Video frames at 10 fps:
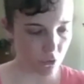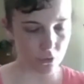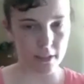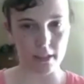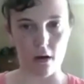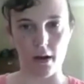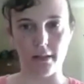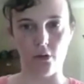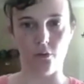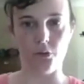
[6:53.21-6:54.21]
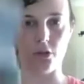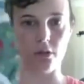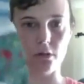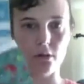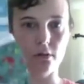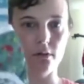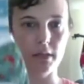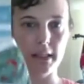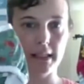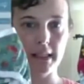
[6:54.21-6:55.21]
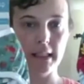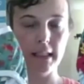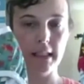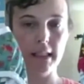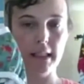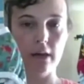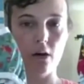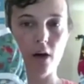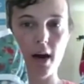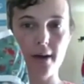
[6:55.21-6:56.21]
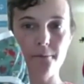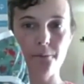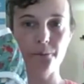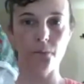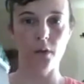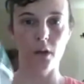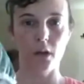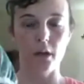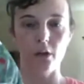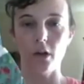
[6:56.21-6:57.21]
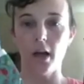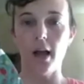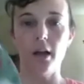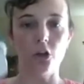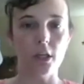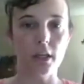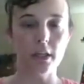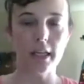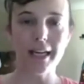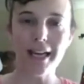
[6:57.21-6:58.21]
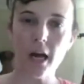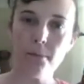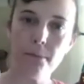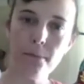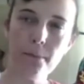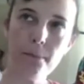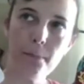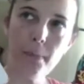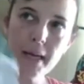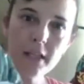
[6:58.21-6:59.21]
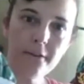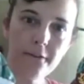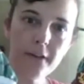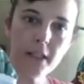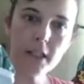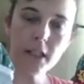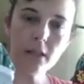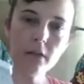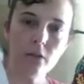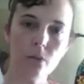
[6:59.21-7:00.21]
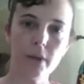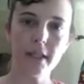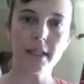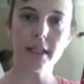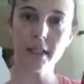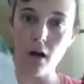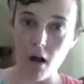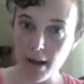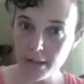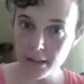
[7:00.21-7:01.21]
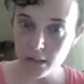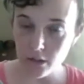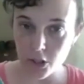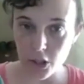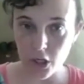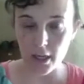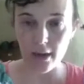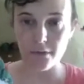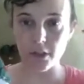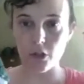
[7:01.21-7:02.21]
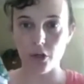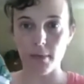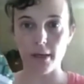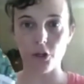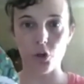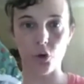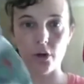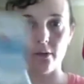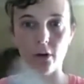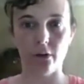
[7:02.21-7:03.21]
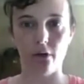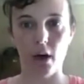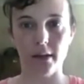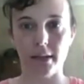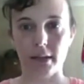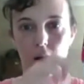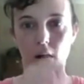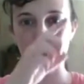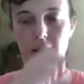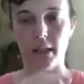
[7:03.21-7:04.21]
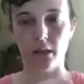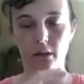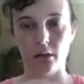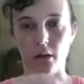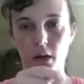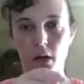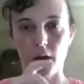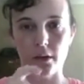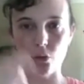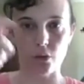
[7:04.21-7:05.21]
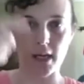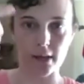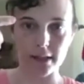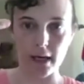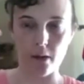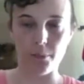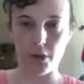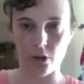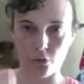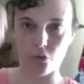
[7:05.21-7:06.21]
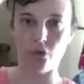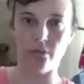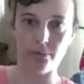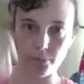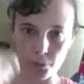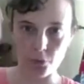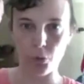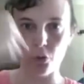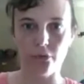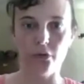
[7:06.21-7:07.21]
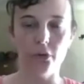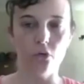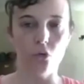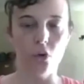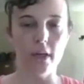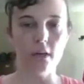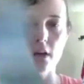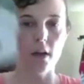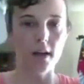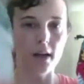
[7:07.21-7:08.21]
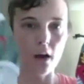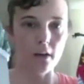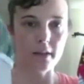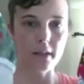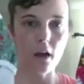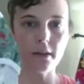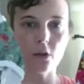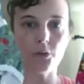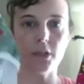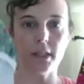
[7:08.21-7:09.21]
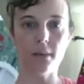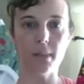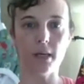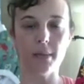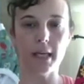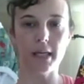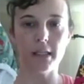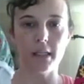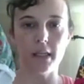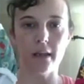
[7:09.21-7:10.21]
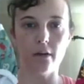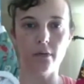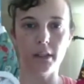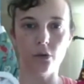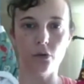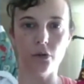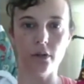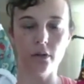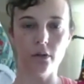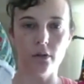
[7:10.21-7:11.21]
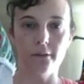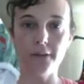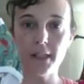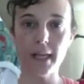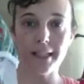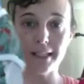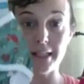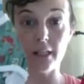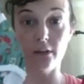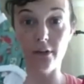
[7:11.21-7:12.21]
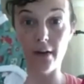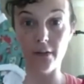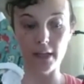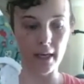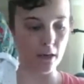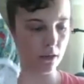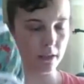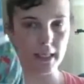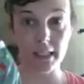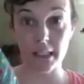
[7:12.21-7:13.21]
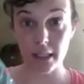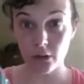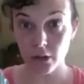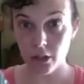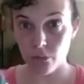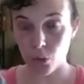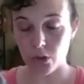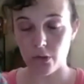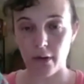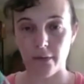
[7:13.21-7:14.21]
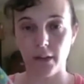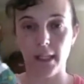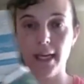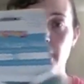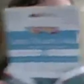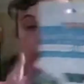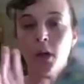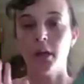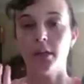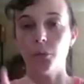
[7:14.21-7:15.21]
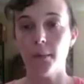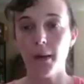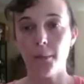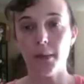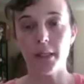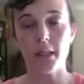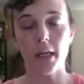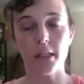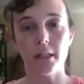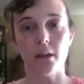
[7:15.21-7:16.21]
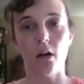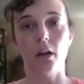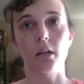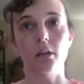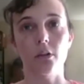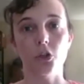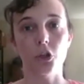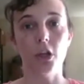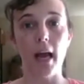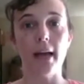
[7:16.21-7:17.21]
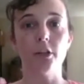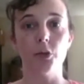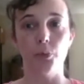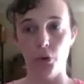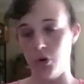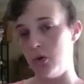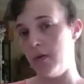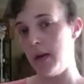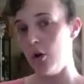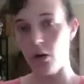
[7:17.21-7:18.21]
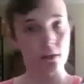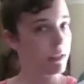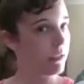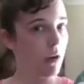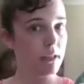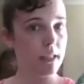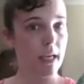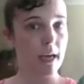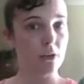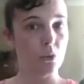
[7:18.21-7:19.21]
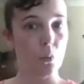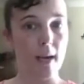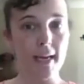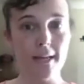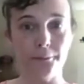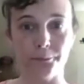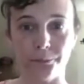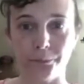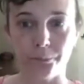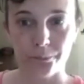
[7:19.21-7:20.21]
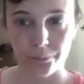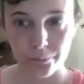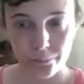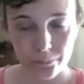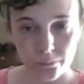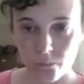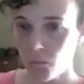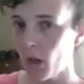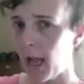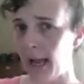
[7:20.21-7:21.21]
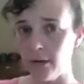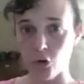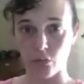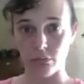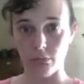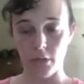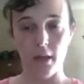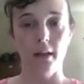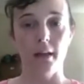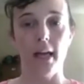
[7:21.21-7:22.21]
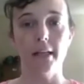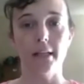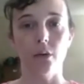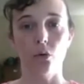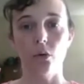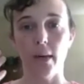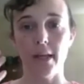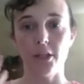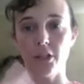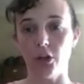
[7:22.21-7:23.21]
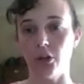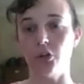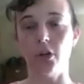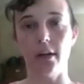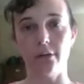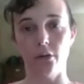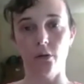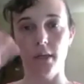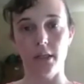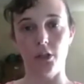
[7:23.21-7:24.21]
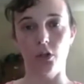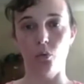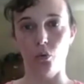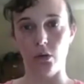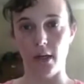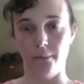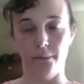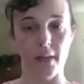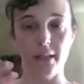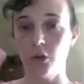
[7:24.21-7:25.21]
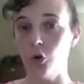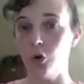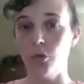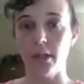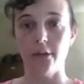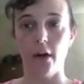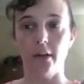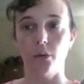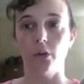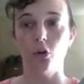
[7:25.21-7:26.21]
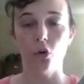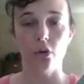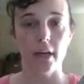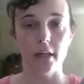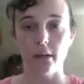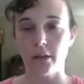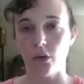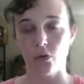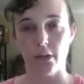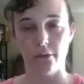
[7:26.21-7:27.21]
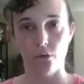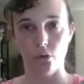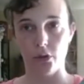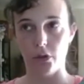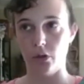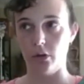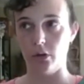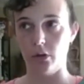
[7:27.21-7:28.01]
your sized options. Okay. You can get a better fit with sized because you have to make sure you've got the right sizing and it's all tucked up. You've got a good pull through the groin. Sized options can be a bit easier to get that really good fit and seal around the leg. And it's that seal you want around the leg. Swim nappies are designed to catch poo. They're not designed to catch wee at all. Okay, so all the wee just goes straight through and into the water. That's normal, that's fine, that's what the chlorine and the salt is for, to